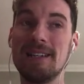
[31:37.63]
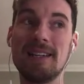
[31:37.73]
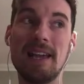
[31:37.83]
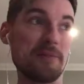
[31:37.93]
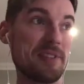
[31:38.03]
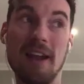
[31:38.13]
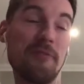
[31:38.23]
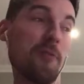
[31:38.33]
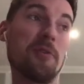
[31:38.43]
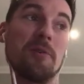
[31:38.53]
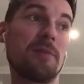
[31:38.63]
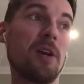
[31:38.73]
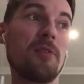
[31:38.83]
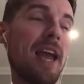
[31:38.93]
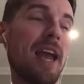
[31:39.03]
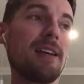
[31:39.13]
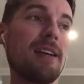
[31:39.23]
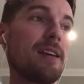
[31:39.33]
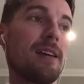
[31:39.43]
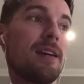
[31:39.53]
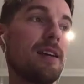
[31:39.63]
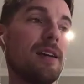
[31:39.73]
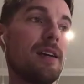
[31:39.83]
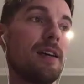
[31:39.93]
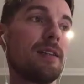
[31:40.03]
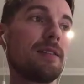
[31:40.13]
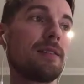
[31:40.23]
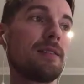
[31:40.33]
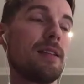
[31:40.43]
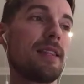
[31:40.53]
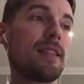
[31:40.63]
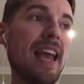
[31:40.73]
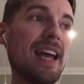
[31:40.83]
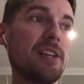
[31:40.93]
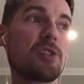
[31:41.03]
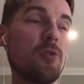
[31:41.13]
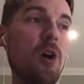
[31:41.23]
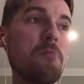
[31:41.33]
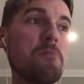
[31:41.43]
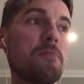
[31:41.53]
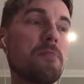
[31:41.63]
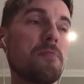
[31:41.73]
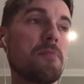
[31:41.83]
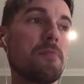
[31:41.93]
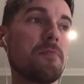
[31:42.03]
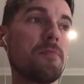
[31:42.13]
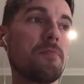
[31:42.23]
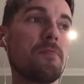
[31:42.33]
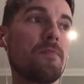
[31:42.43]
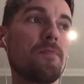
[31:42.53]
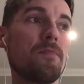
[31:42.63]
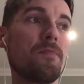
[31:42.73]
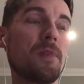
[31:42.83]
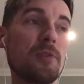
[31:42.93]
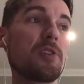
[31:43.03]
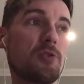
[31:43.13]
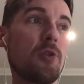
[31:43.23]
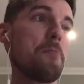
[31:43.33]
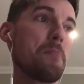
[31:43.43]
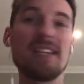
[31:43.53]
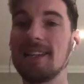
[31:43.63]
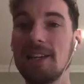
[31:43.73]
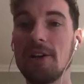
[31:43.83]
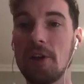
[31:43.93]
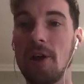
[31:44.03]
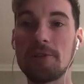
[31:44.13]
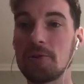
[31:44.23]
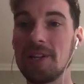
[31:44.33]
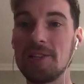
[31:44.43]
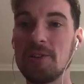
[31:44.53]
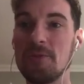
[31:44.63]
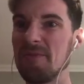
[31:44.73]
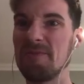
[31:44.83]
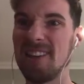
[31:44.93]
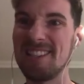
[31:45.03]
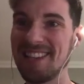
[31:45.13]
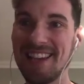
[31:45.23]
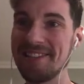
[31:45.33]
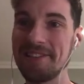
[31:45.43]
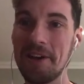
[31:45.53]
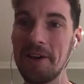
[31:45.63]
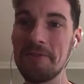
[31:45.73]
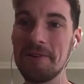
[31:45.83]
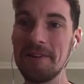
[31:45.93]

It was there for them. You know, they had a scrum. There was a scrum basically on the Irish 22 with 90 seconds to go.